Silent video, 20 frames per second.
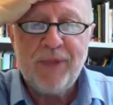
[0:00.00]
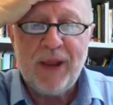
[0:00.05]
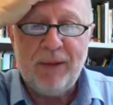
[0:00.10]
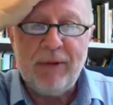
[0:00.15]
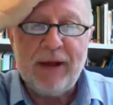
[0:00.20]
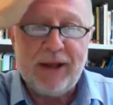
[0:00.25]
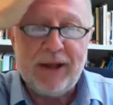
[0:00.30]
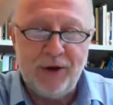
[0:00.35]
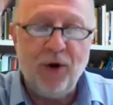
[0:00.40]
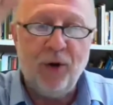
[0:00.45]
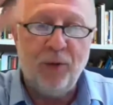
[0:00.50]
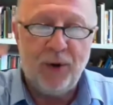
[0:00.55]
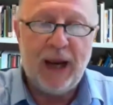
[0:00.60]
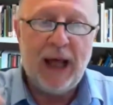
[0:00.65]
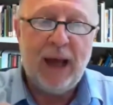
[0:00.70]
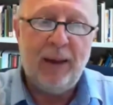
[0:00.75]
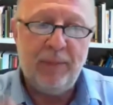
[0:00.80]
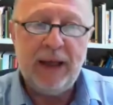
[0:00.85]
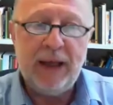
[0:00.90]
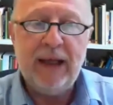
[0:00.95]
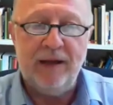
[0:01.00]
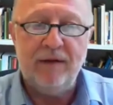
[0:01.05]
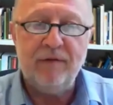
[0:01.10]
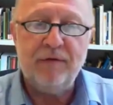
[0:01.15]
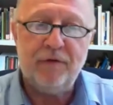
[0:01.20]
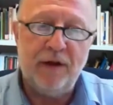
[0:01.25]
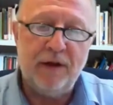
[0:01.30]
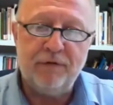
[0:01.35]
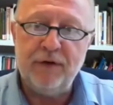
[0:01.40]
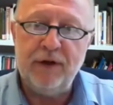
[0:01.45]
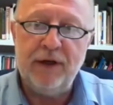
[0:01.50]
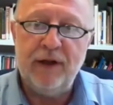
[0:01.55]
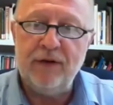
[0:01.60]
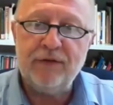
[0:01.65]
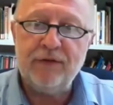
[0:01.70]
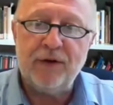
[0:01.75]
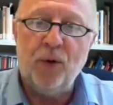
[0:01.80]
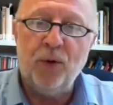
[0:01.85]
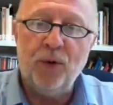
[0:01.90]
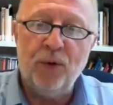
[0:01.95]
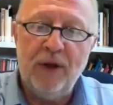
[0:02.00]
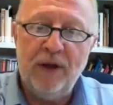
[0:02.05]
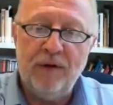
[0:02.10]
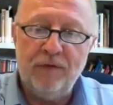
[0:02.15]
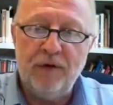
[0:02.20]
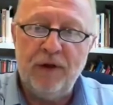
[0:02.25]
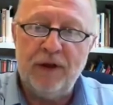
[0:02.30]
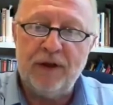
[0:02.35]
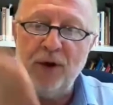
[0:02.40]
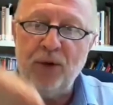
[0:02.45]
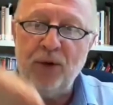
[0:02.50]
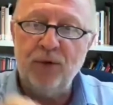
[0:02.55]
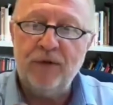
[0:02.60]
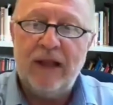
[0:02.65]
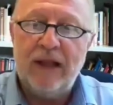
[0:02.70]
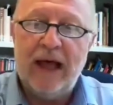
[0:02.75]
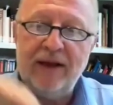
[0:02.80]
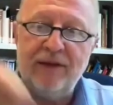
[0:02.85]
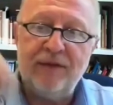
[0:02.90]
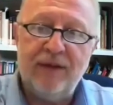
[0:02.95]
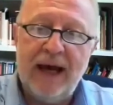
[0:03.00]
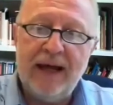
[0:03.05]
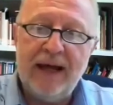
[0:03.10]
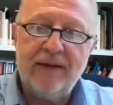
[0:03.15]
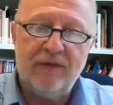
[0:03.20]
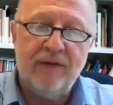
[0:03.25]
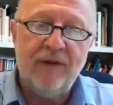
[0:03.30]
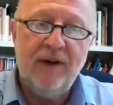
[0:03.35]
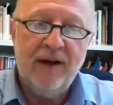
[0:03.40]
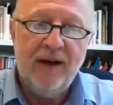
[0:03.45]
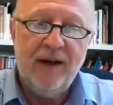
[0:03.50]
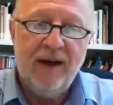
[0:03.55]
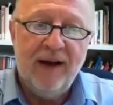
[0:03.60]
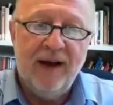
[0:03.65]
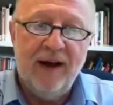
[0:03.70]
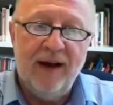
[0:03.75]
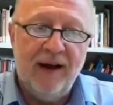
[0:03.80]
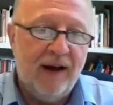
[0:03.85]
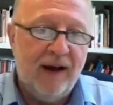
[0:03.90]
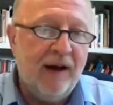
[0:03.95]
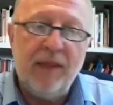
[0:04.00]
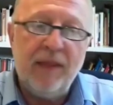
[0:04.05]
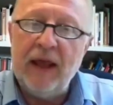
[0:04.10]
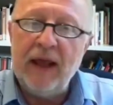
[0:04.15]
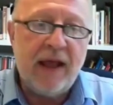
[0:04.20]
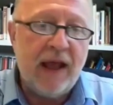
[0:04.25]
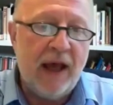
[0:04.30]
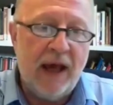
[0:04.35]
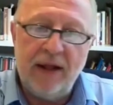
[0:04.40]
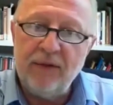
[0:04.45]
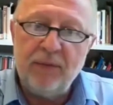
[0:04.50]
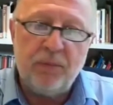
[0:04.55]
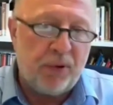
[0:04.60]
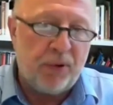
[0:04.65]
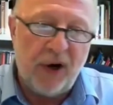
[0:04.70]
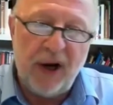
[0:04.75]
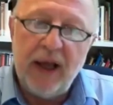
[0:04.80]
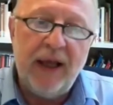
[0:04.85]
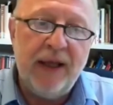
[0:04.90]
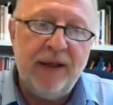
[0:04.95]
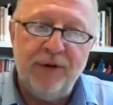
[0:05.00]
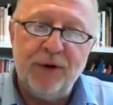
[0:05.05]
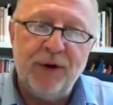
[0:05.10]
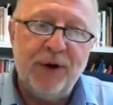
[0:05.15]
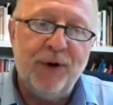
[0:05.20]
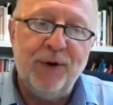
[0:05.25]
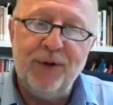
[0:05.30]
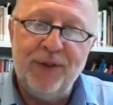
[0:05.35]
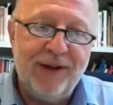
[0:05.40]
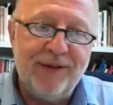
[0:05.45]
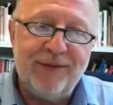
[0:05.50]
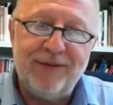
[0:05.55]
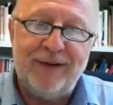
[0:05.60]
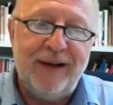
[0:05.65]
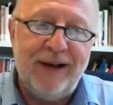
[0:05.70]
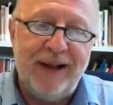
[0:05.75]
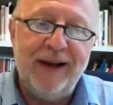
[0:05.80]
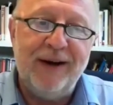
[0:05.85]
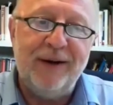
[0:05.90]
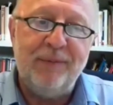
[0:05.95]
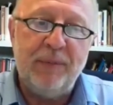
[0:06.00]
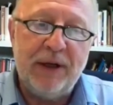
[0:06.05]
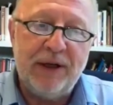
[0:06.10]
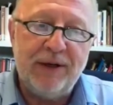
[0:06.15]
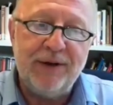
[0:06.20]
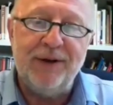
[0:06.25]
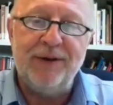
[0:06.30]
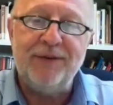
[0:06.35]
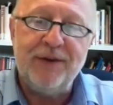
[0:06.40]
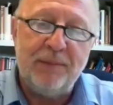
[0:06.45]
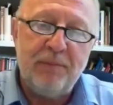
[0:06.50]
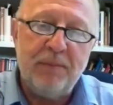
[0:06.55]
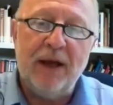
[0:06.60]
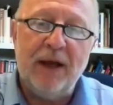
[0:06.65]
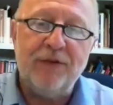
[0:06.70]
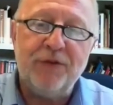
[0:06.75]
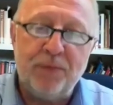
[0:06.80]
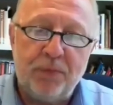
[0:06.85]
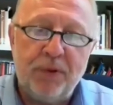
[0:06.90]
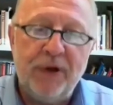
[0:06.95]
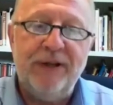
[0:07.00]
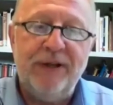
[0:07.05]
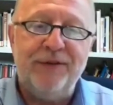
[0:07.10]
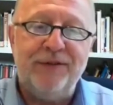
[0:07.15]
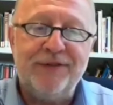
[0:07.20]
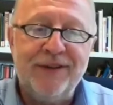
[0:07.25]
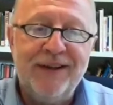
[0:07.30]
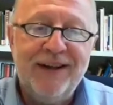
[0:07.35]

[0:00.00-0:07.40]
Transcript: but you know what I mean. If it goes like that, They can't pray, you know, that's clear, because they must breathe.